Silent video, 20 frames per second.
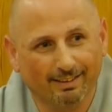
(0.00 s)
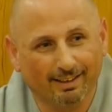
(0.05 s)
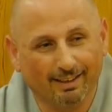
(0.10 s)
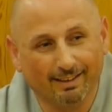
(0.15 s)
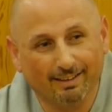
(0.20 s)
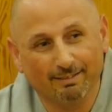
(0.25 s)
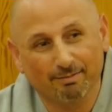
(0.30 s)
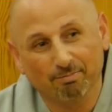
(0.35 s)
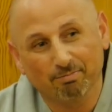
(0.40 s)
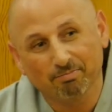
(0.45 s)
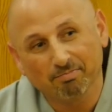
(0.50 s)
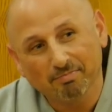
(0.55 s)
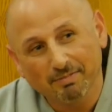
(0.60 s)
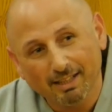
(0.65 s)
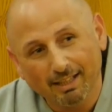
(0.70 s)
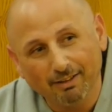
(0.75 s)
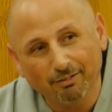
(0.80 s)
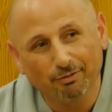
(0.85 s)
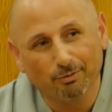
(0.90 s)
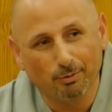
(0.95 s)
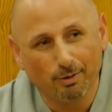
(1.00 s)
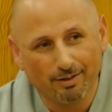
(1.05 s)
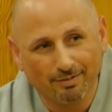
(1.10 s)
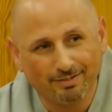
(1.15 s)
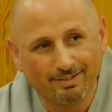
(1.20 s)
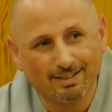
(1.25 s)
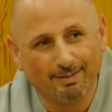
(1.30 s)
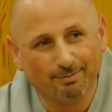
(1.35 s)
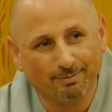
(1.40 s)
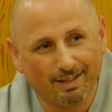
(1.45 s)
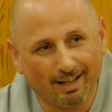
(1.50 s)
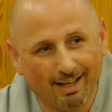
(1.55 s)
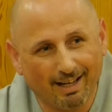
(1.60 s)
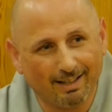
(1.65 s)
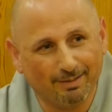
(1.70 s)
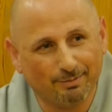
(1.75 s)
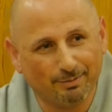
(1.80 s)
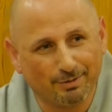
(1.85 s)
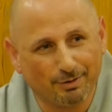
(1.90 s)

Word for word: And if we have some time,